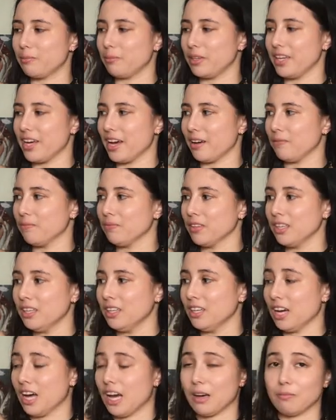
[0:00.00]
But yeah,
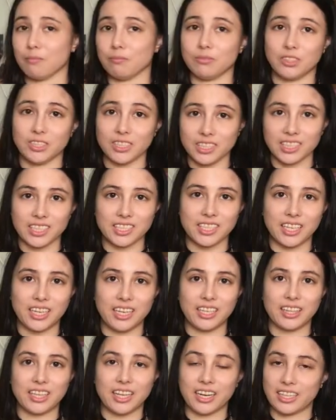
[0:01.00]
I'm just
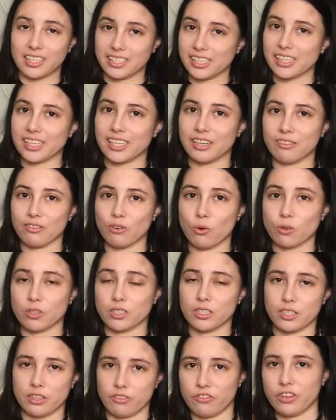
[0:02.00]
excited that I did get, of
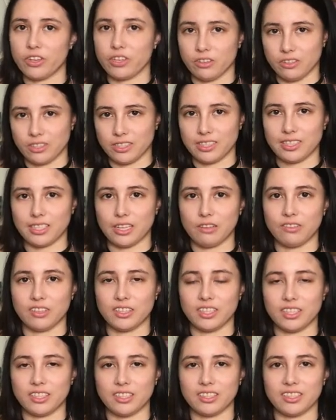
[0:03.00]
course, the figure itself at
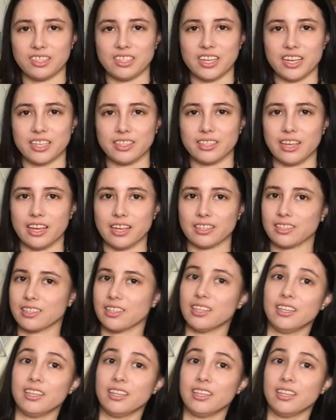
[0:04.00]
the end of the day. So yes,